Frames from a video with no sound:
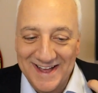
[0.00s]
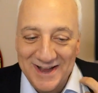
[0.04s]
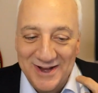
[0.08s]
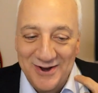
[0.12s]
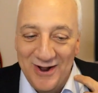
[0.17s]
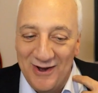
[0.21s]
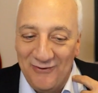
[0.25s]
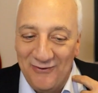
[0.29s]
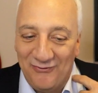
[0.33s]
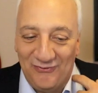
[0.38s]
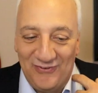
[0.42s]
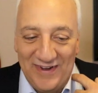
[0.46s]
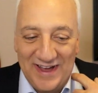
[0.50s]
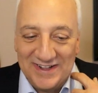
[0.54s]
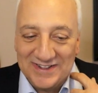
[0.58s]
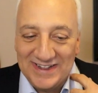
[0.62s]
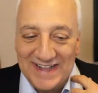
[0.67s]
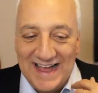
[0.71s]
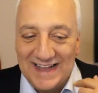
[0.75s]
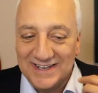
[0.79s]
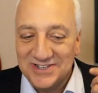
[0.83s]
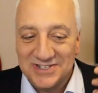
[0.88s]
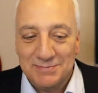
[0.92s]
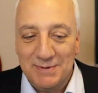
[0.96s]
you know, I failed a
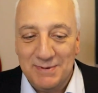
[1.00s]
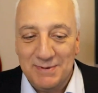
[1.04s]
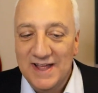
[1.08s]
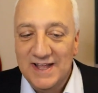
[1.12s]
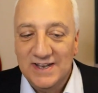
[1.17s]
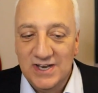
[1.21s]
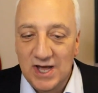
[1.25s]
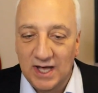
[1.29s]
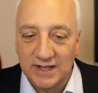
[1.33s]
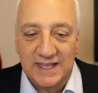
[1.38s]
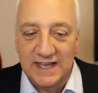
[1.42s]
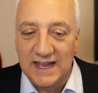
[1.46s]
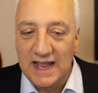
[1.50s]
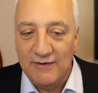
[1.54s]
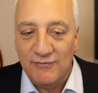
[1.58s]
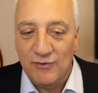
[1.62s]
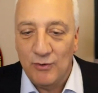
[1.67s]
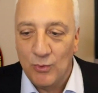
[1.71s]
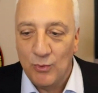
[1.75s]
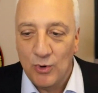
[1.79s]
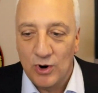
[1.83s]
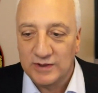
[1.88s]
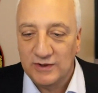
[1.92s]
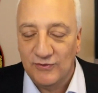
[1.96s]
lot. Just nothing
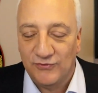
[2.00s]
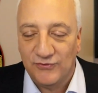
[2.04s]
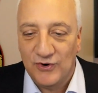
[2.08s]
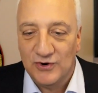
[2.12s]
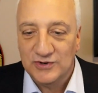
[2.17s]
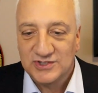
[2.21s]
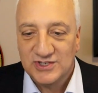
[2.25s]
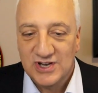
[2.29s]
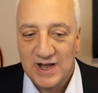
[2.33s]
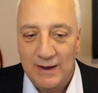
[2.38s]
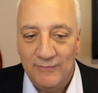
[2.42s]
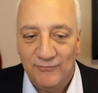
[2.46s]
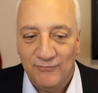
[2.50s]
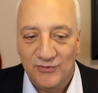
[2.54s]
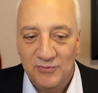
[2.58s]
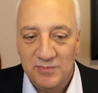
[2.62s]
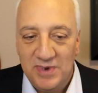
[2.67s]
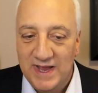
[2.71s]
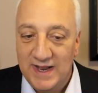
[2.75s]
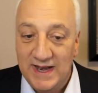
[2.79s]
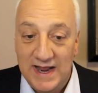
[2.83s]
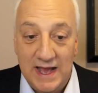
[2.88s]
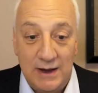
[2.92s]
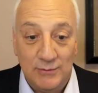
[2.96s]
ever worked the first time
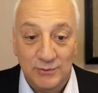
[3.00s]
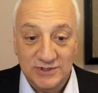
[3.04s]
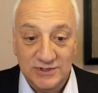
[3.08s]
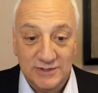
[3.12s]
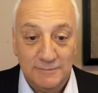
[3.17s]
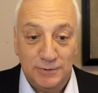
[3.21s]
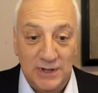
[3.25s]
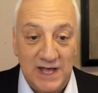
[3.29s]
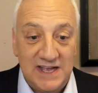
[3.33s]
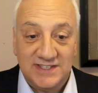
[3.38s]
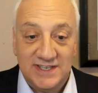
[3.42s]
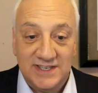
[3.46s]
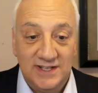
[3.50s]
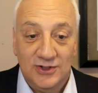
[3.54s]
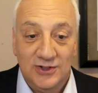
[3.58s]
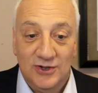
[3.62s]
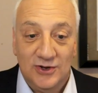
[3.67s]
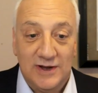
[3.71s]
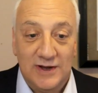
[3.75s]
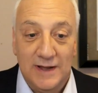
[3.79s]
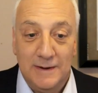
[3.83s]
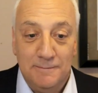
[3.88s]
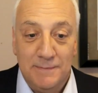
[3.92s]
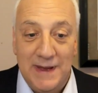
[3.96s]
for me, and that was a blessing
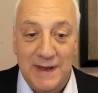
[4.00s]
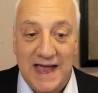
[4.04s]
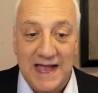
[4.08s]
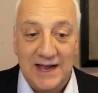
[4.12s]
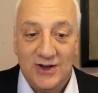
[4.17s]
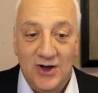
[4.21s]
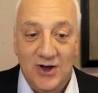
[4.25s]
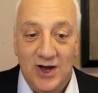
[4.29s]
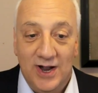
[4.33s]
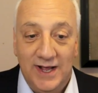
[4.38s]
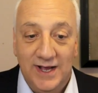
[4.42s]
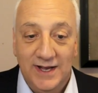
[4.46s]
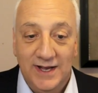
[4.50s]
looking back on